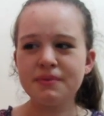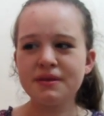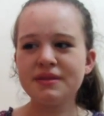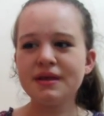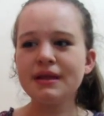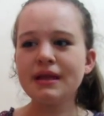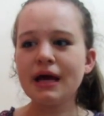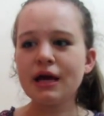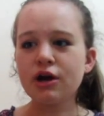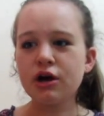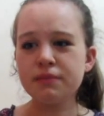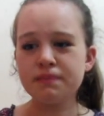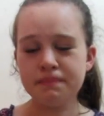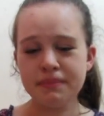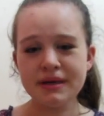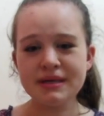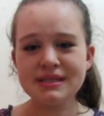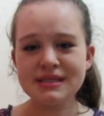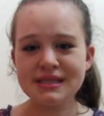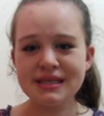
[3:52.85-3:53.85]
but then I got
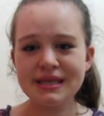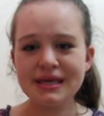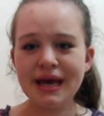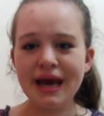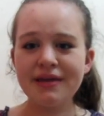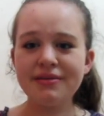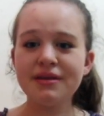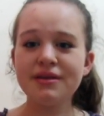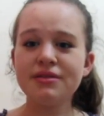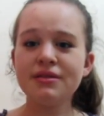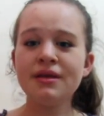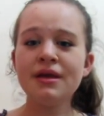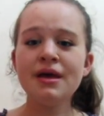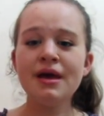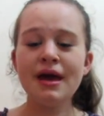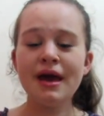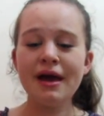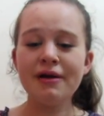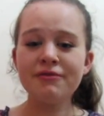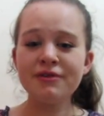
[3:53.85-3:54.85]
busy, and then
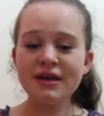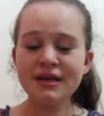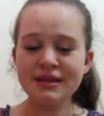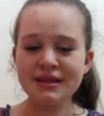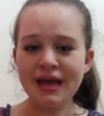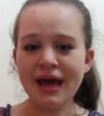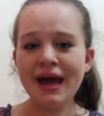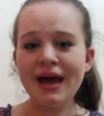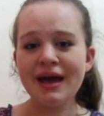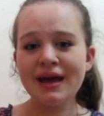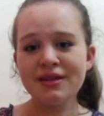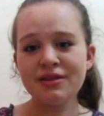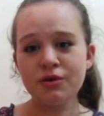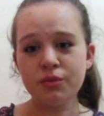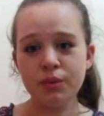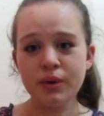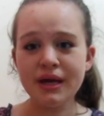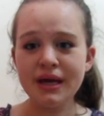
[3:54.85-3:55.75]
every day in the